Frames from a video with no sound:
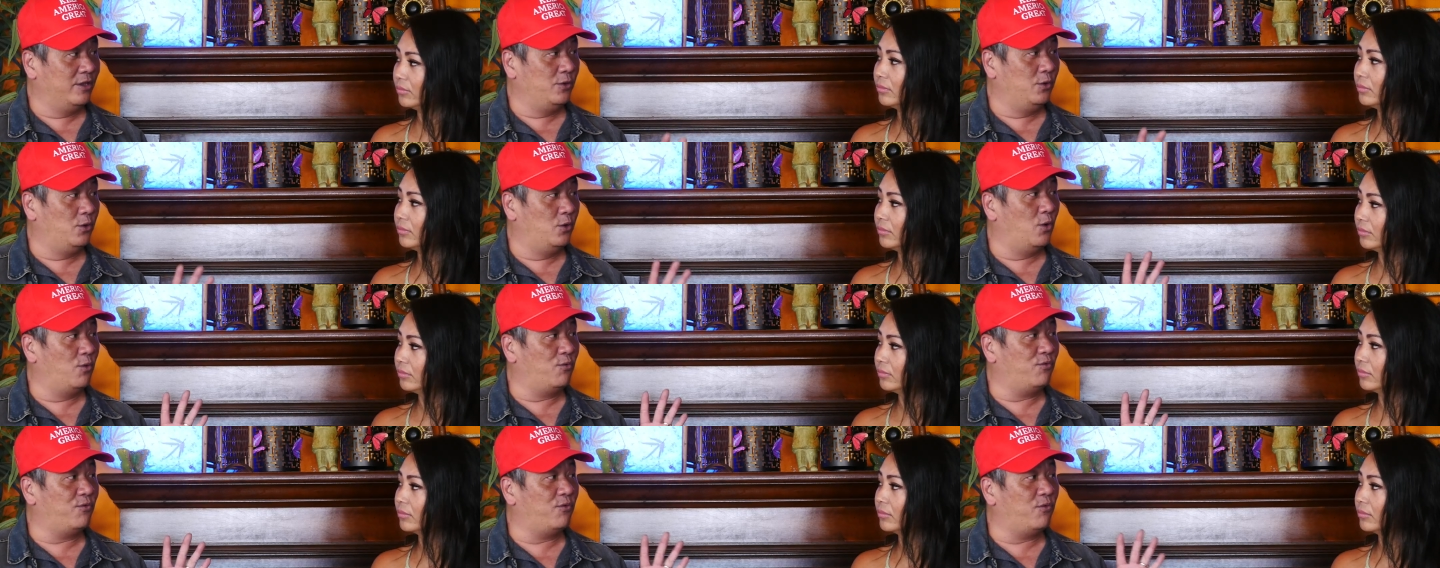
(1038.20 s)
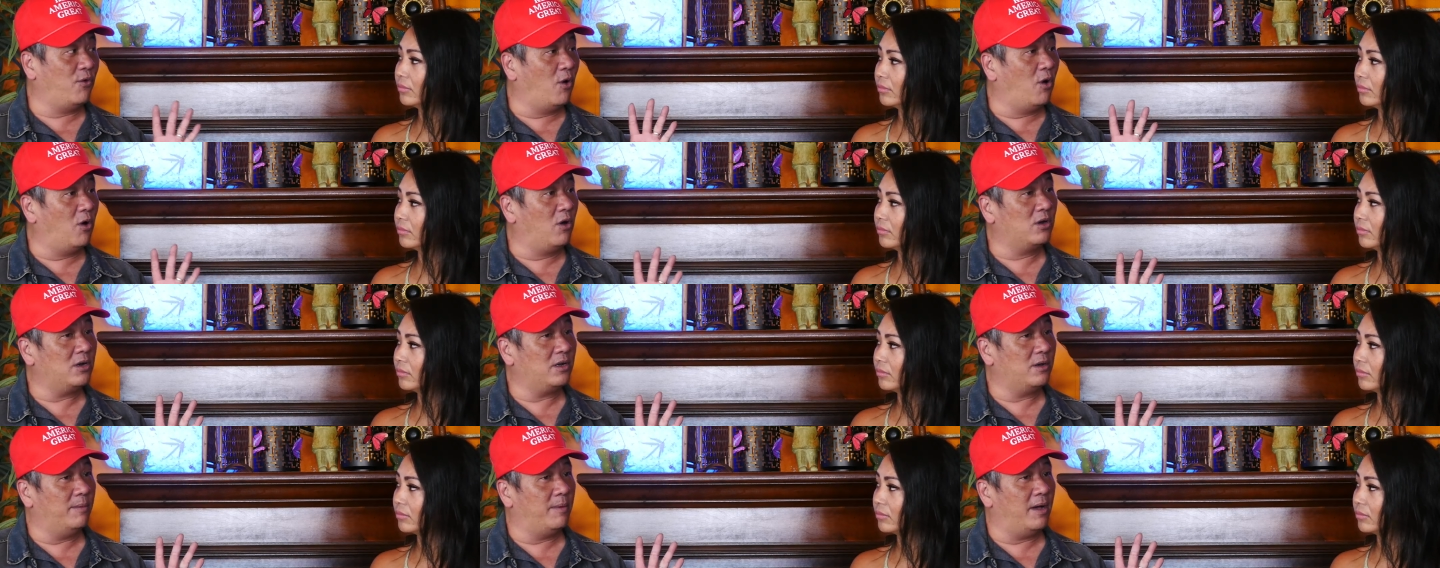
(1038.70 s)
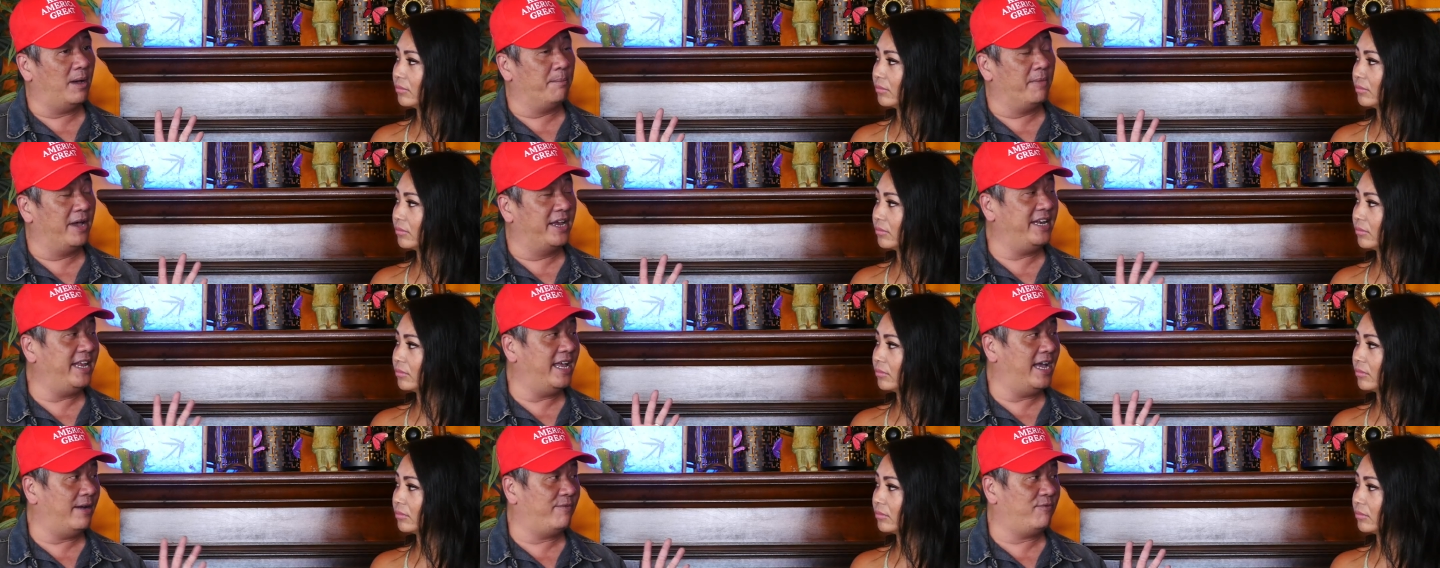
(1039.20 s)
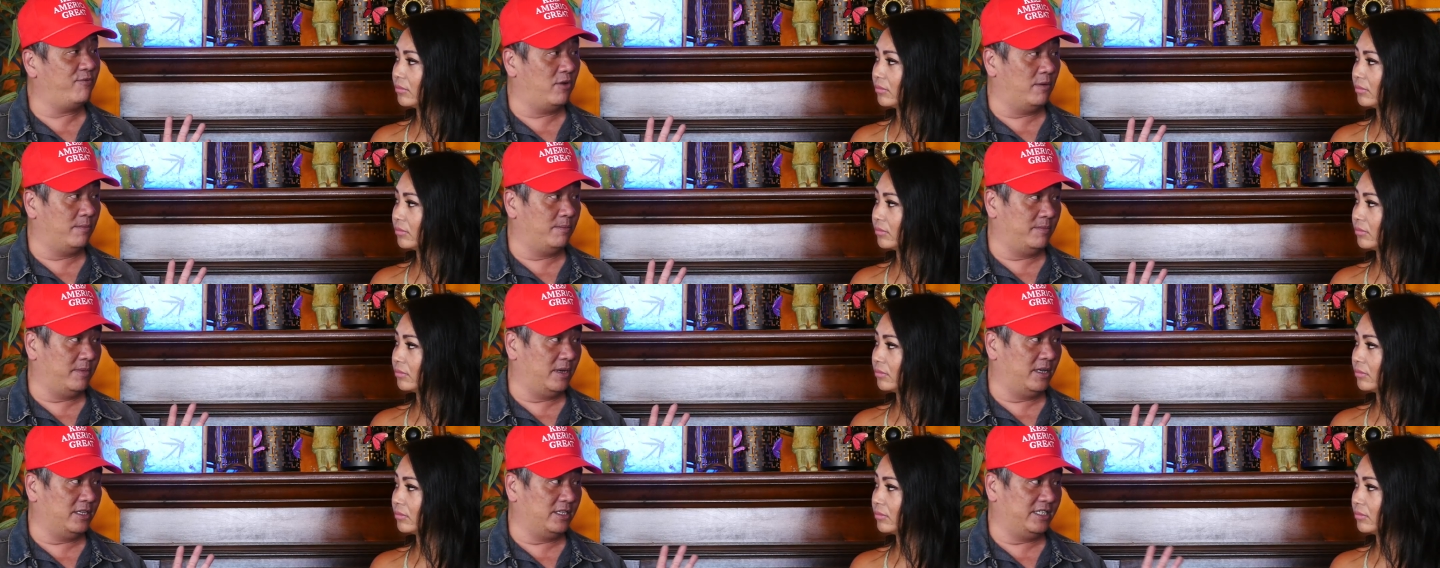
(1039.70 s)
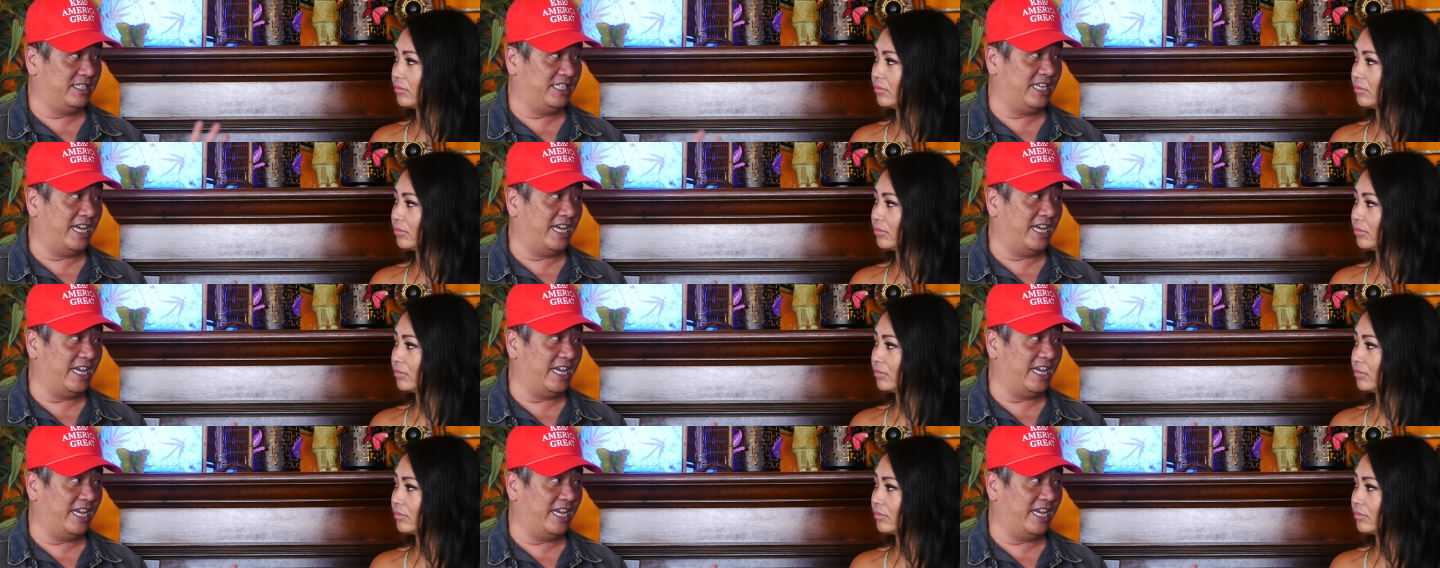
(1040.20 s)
Speaker 1: you know, for uh, media from uh,